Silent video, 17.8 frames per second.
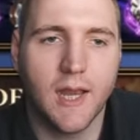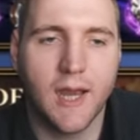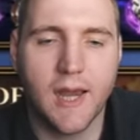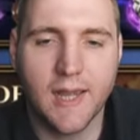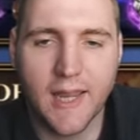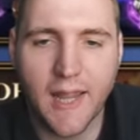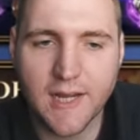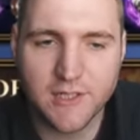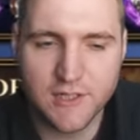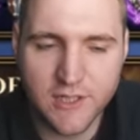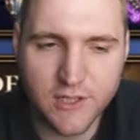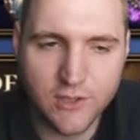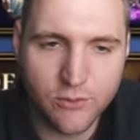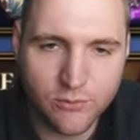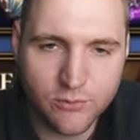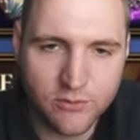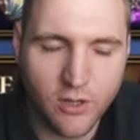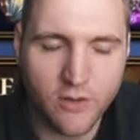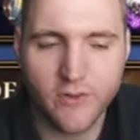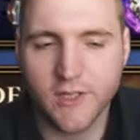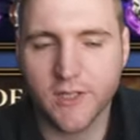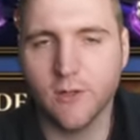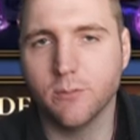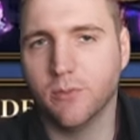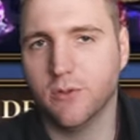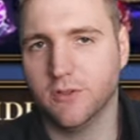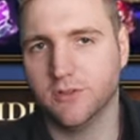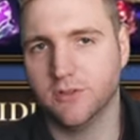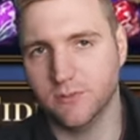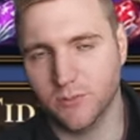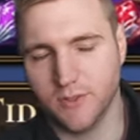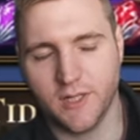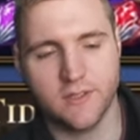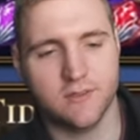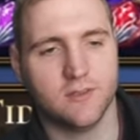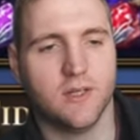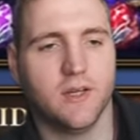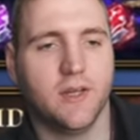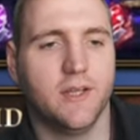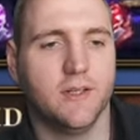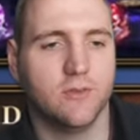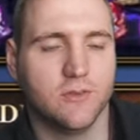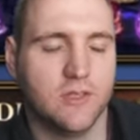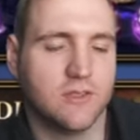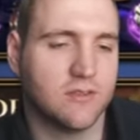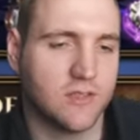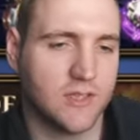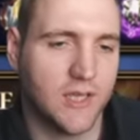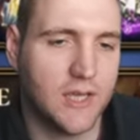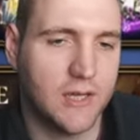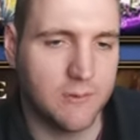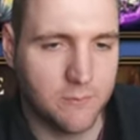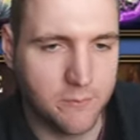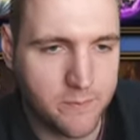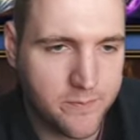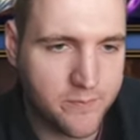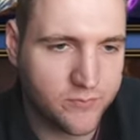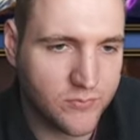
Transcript: I actually used her in Guild Boss when I started on this account,